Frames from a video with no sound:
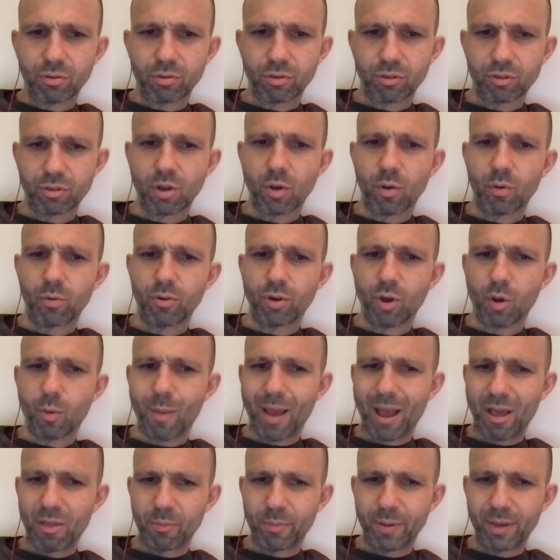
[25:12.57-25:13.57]
Just no no
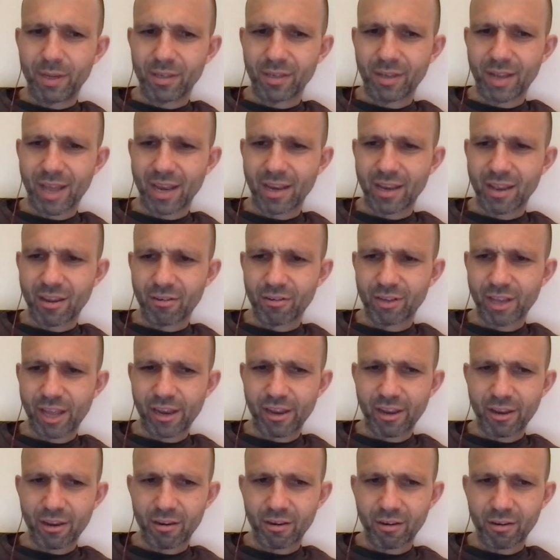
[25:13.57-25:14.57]
mouthpiece and headgear. Is
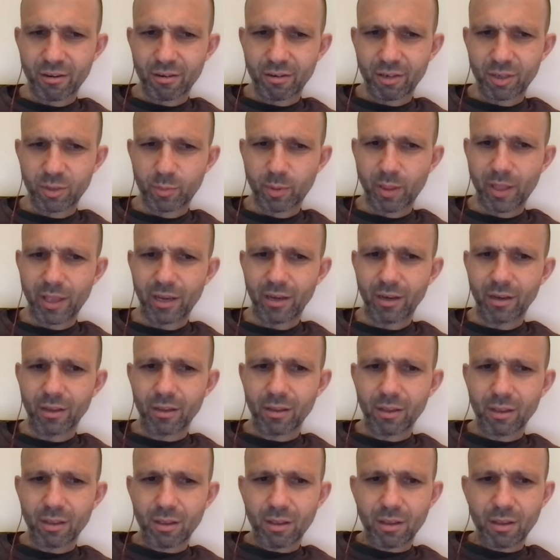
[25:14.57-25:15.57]
that it? Explain.
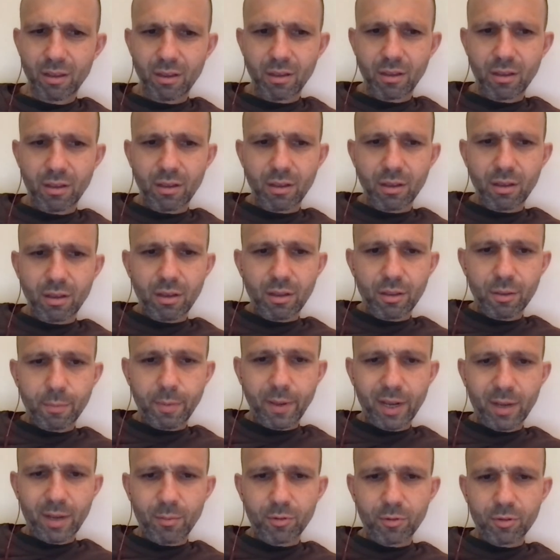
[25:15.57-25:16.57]

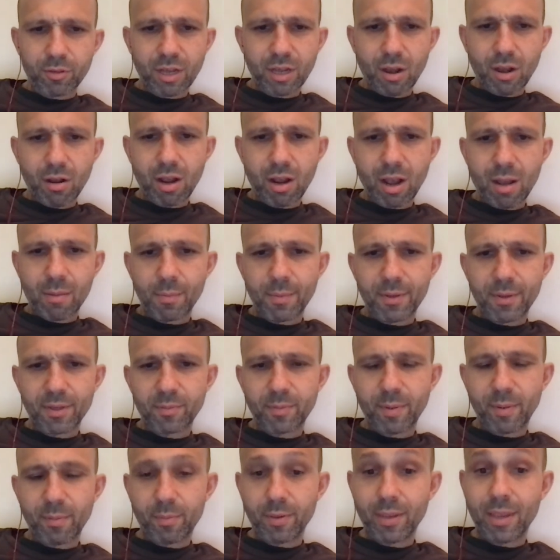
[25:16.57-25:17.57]
peekaboo style
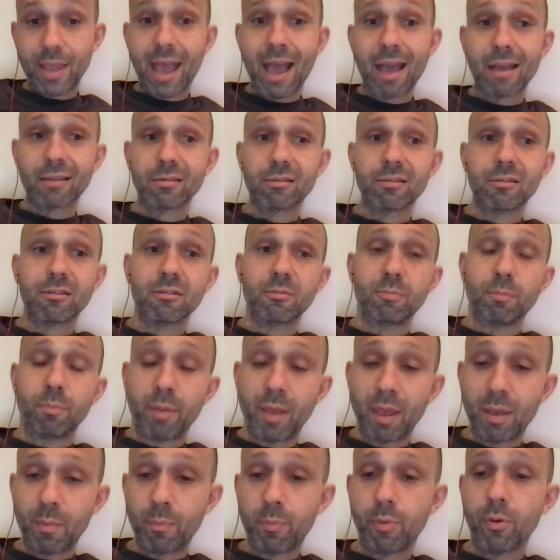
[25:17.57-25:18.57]
compliments Pip. Yes,
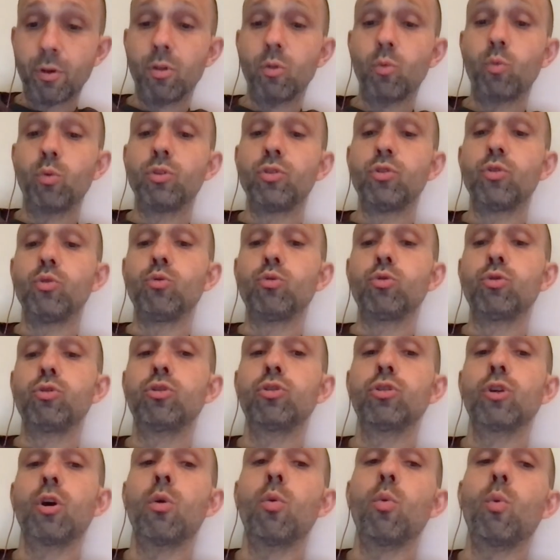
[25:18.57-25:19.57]
Pitbull would do
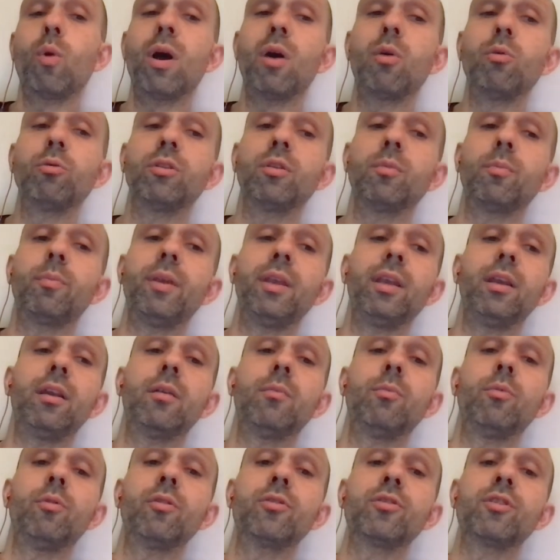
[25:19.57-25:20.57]
so well with the
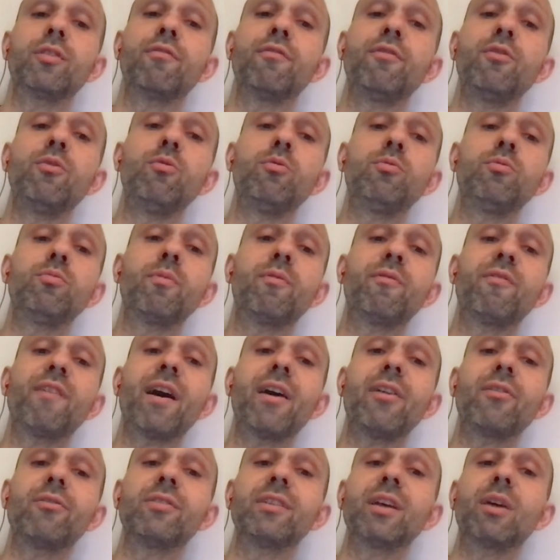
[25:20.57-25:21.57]
peekaboo. There's a few
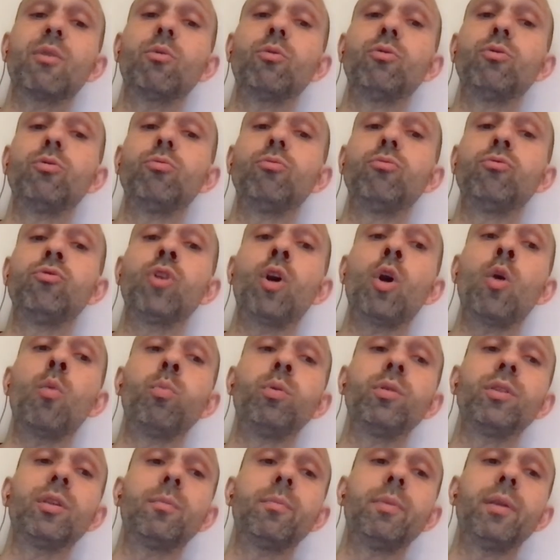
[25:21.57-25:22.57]
fighters that would do
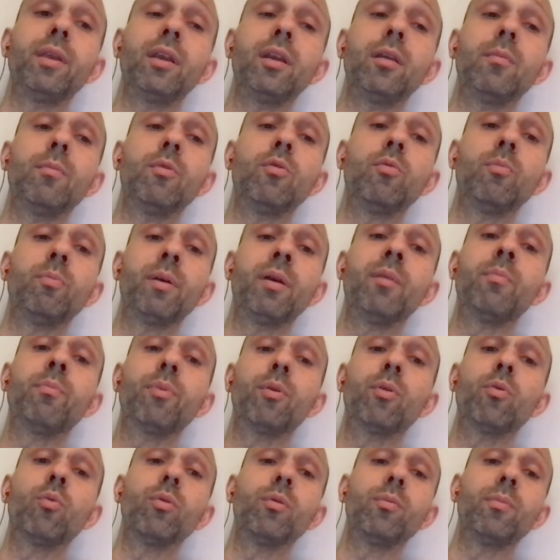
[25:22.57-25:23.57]
dope with the peekaboo.
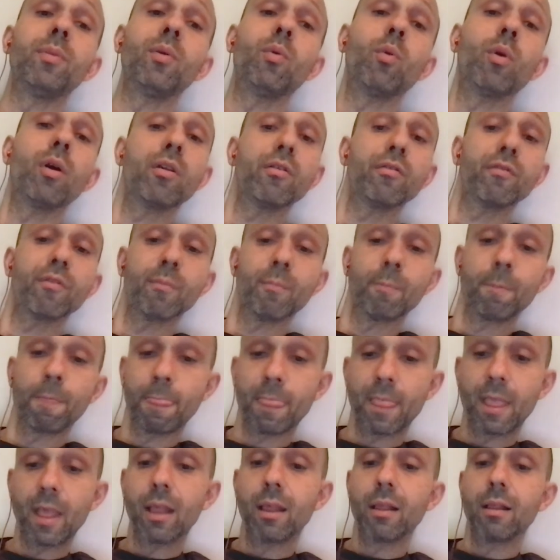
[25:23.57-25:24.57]
Pitbull would be one of them,
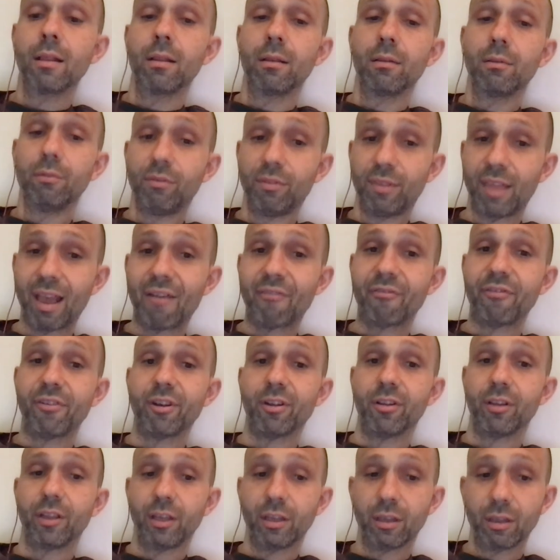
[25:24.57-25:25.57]

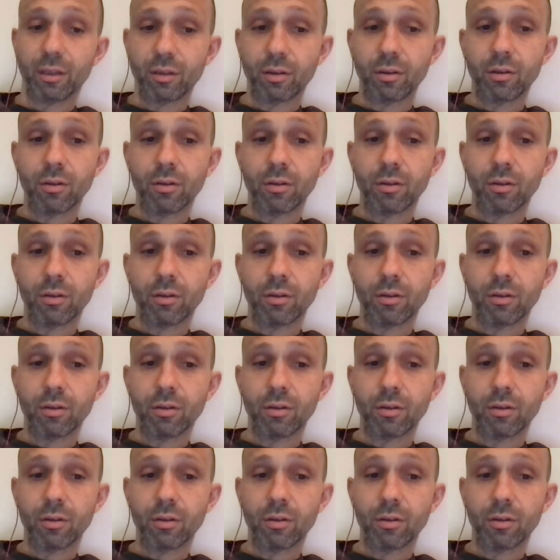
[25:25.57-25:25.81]
definitely.